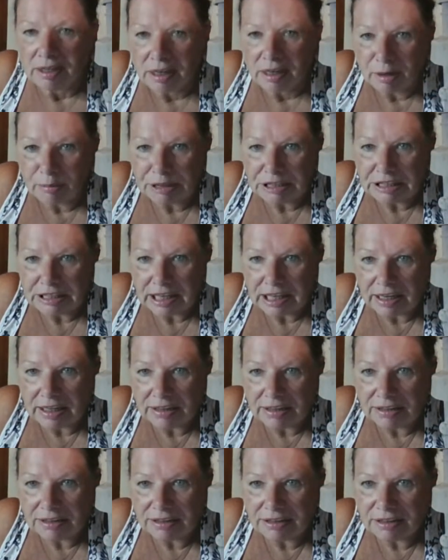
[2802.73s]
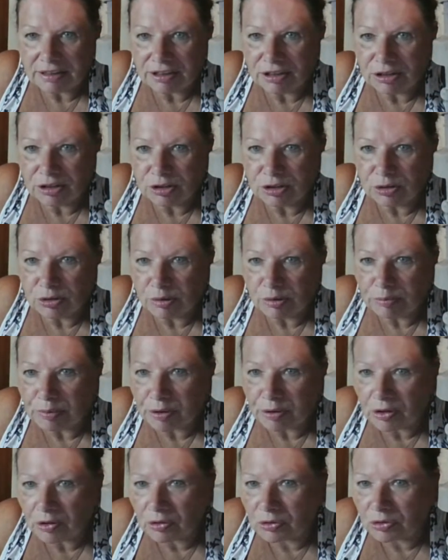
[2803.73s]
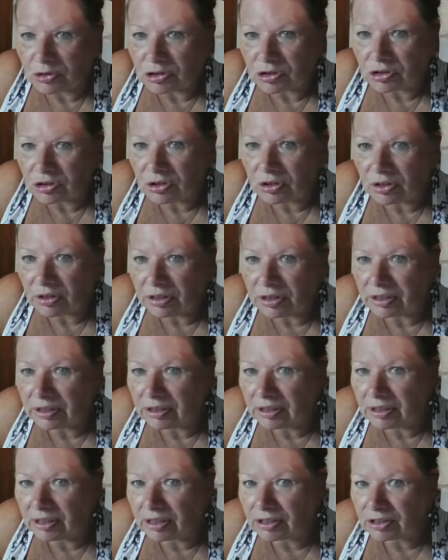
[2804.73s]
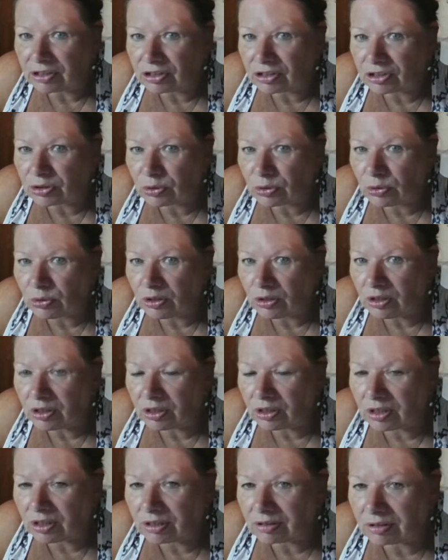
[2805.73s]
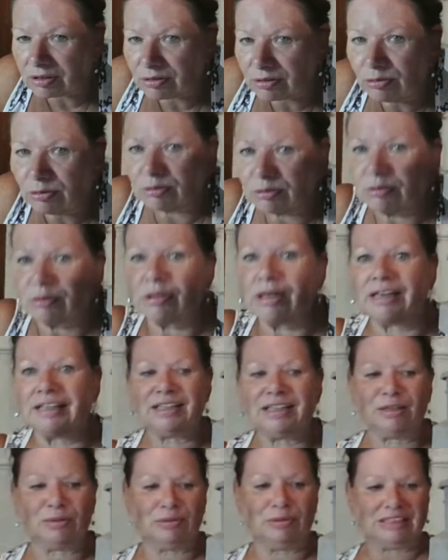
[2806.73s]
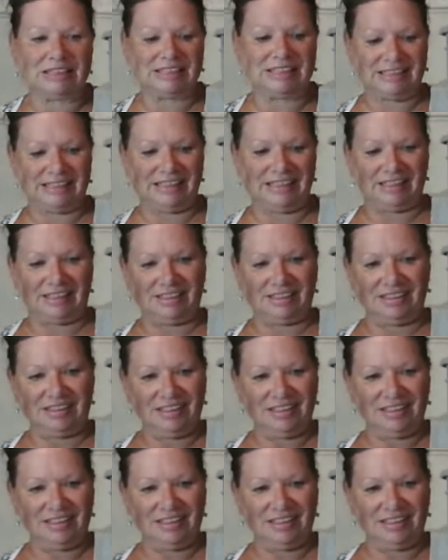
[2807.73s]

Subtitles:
I'll be tagged in your post on a score. Oh, I can't wait to see it.